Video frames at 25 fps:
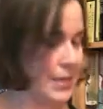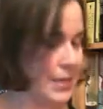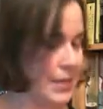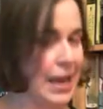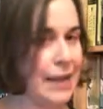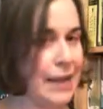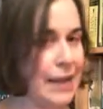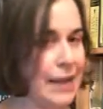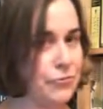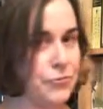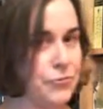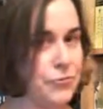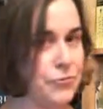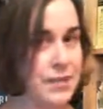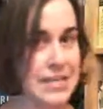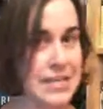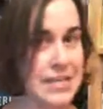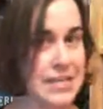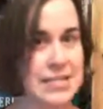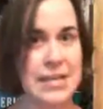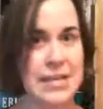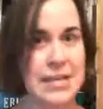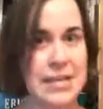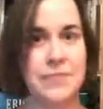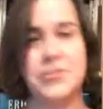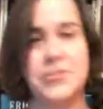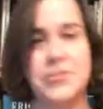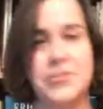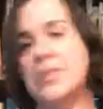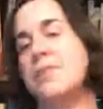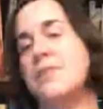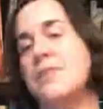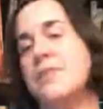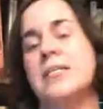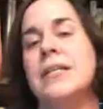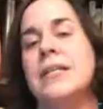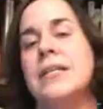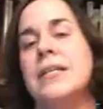And for this I've
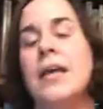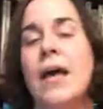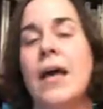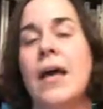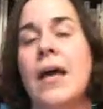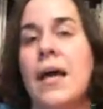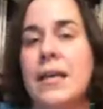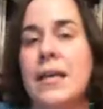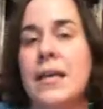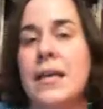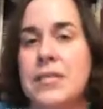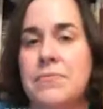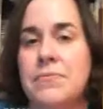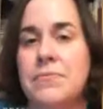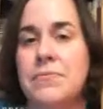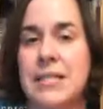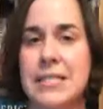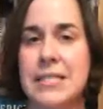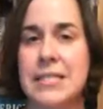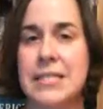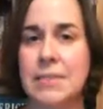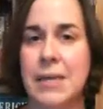chosen Teresa